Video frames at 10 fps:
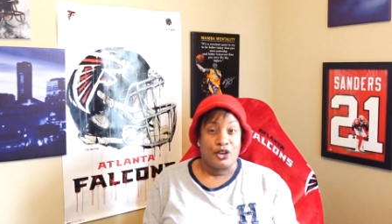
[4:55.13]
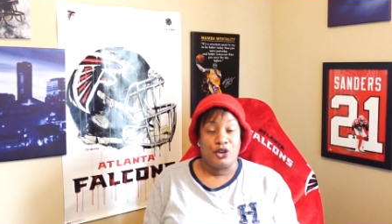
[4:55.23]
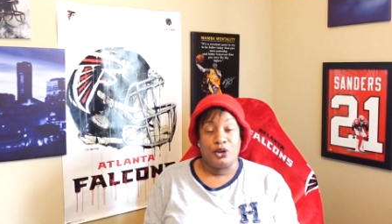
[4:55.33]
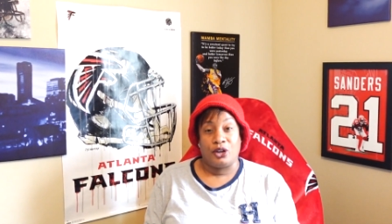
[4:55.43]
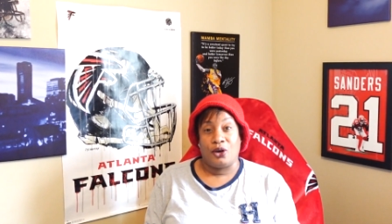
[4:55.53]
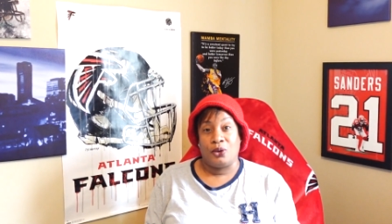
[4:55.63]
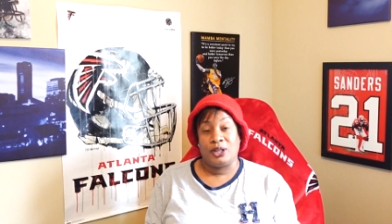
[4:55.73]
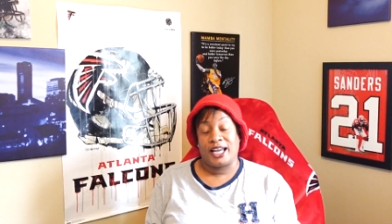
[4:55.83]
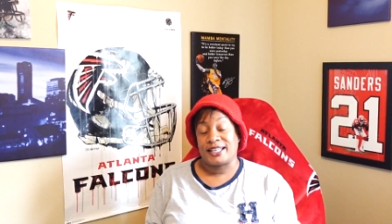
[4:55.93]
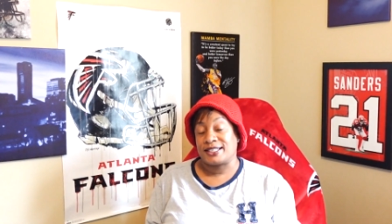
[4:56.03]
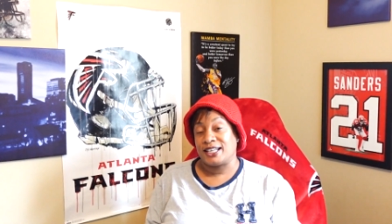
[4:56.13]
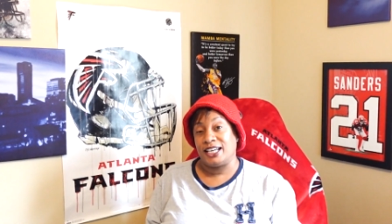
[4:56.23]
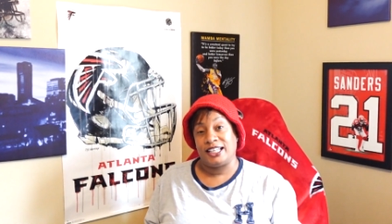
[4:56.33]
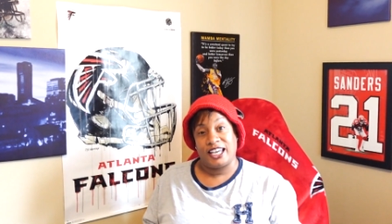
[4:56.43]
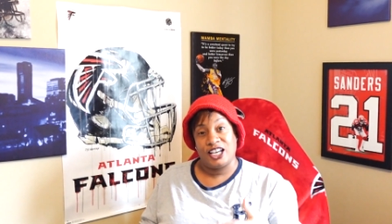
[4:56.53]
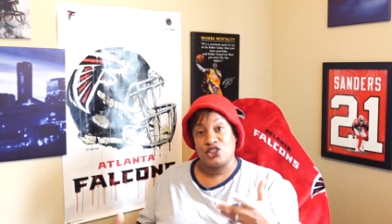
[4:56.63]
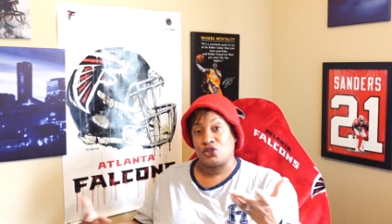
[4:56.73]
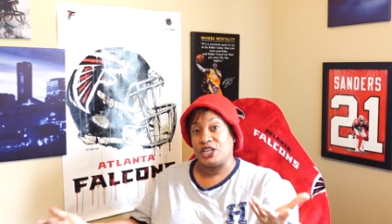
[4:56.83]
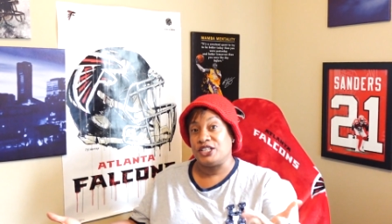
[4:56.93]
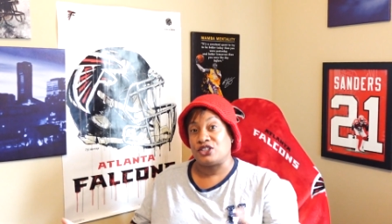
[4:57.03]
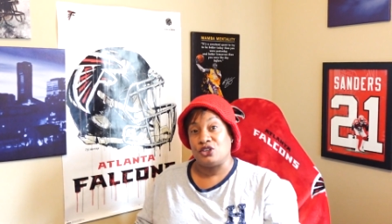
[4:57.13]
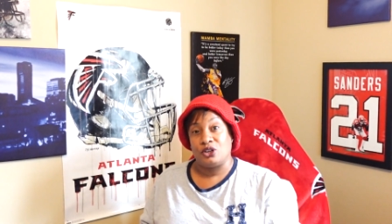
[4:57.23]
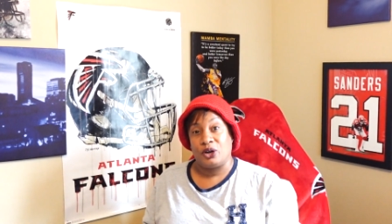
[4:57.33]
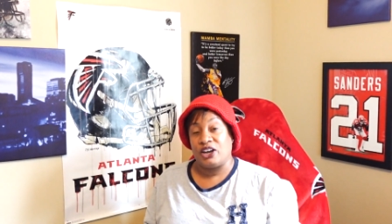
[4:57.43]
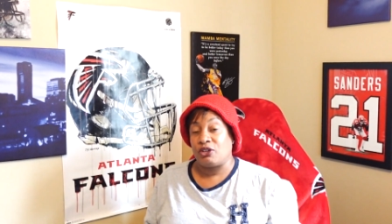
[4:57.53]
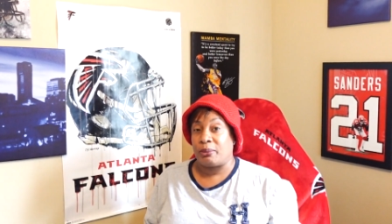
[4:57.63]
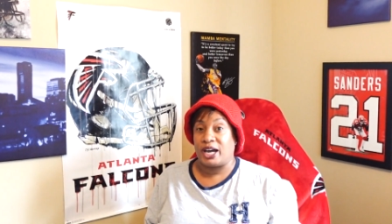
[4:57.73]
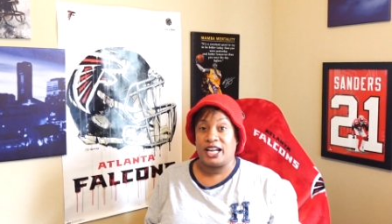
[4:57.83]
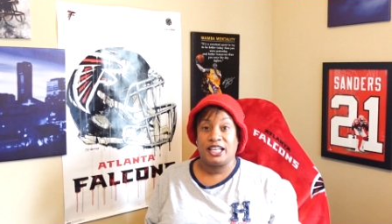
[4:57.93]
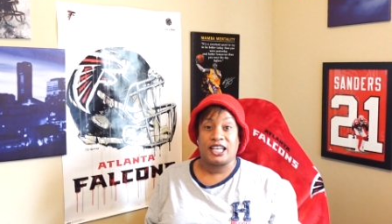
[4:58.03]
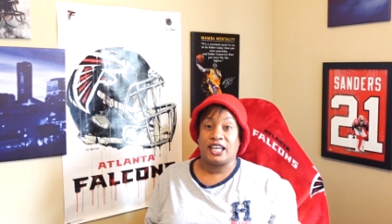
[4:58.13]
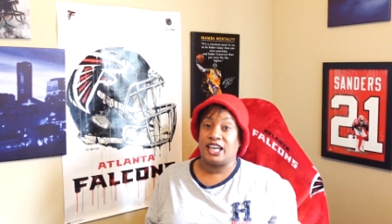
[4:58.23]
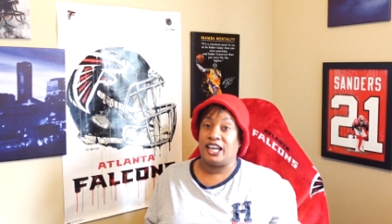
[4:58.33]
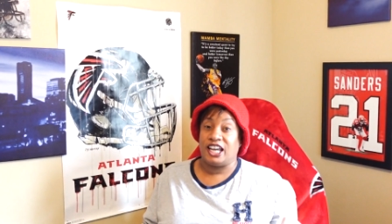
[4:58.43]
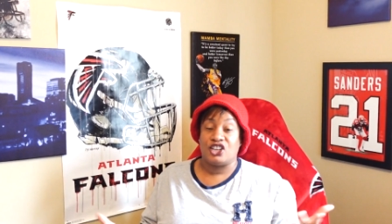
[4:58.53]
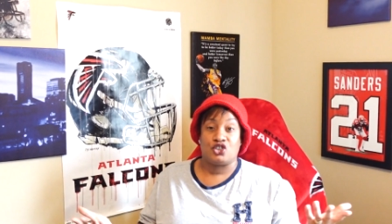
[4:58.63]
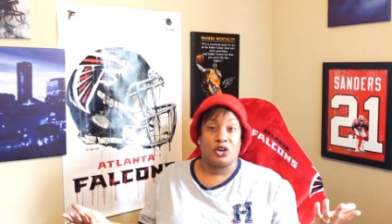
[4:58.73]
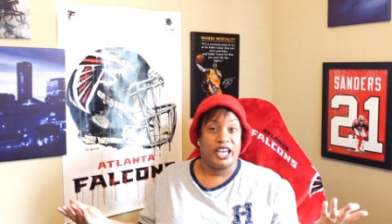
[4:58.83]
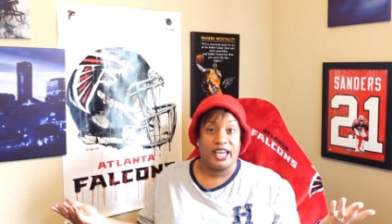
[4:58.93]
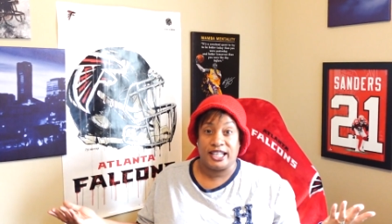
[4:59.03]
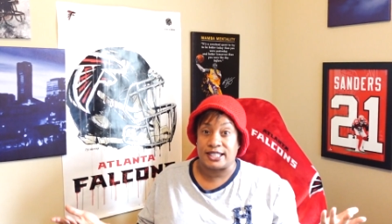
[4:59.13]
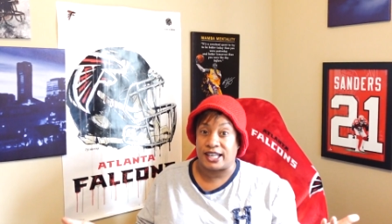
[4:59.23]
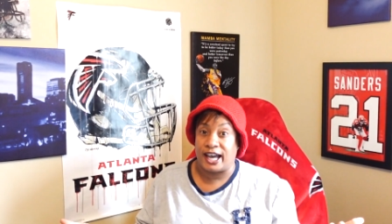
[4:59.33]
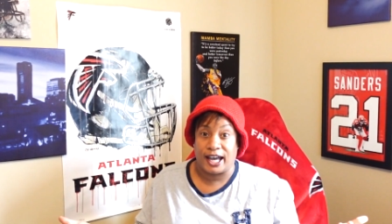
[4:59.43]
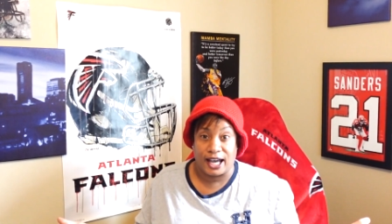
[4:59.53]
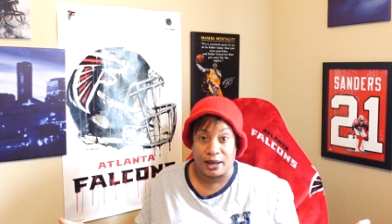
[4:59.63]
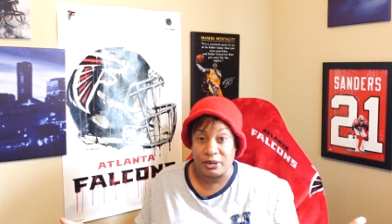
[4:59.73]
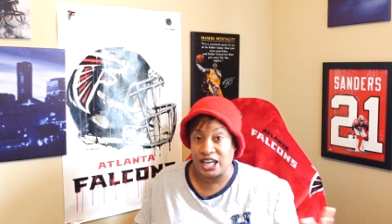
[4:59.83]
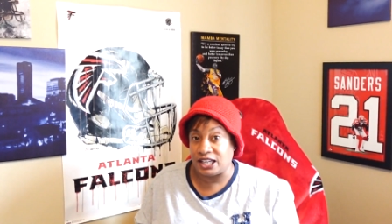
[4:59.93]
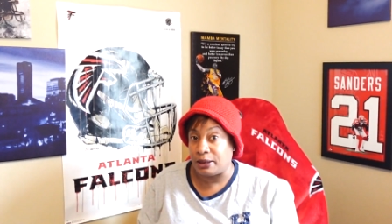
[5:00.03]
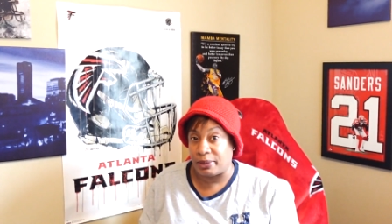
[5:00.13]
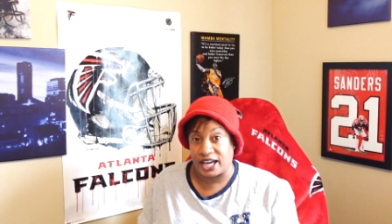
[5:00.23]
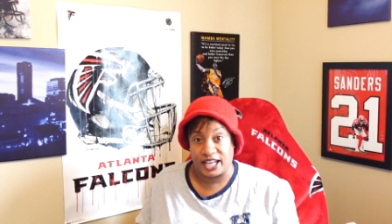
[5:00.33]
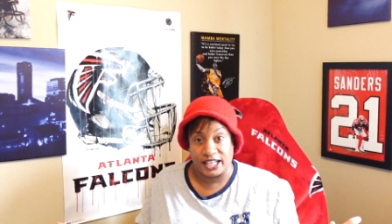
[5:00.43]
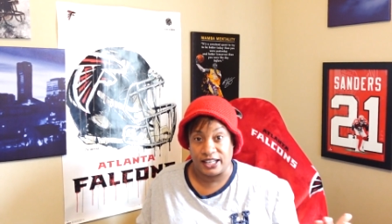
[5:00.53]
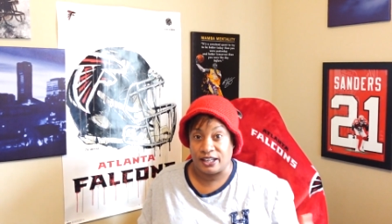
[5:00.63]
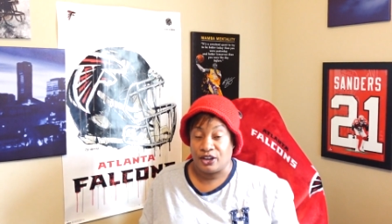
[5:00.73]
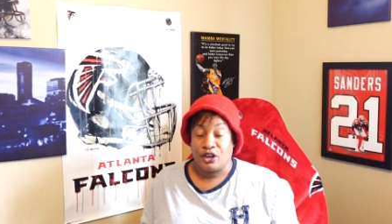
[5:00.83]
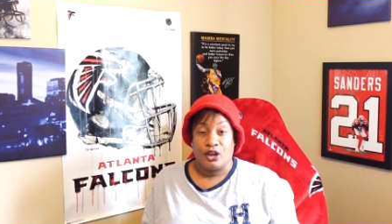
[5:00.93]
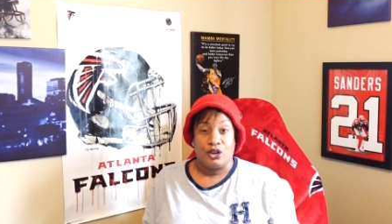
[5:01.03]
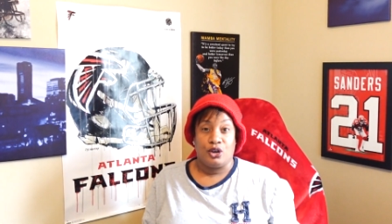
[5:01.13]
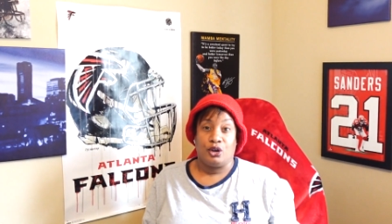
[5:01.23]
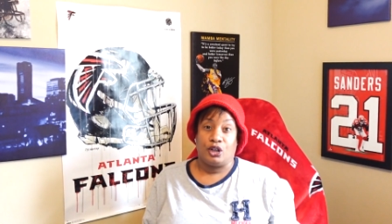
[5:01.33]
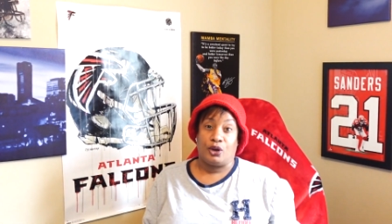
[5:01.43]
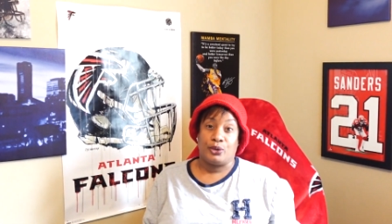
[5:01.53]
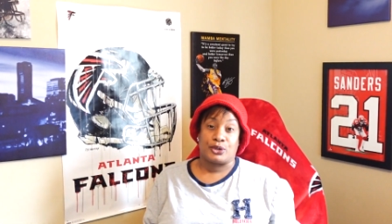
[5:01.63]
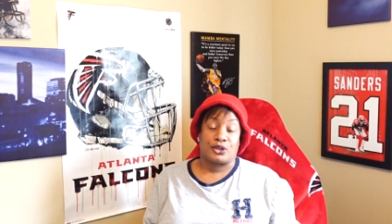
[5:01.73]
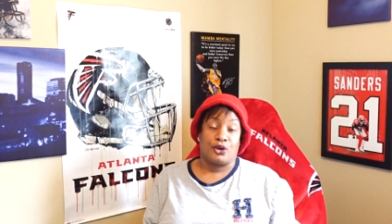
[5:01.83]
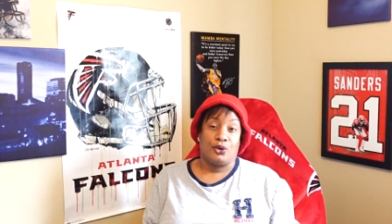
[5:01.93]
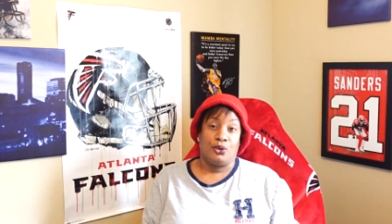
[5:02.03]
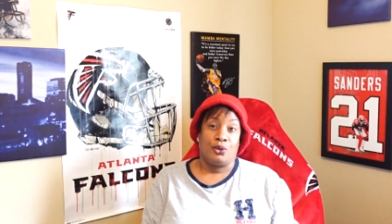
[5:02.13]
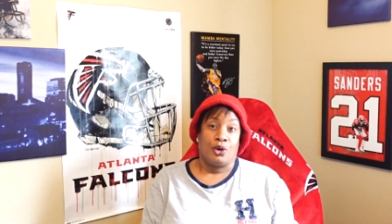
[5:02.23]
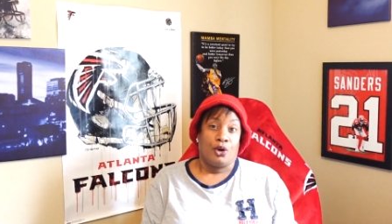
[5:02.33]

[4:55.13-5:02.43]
You know, like I said, the injuries, you know, everybody can get injured anytime, anybody, you know. So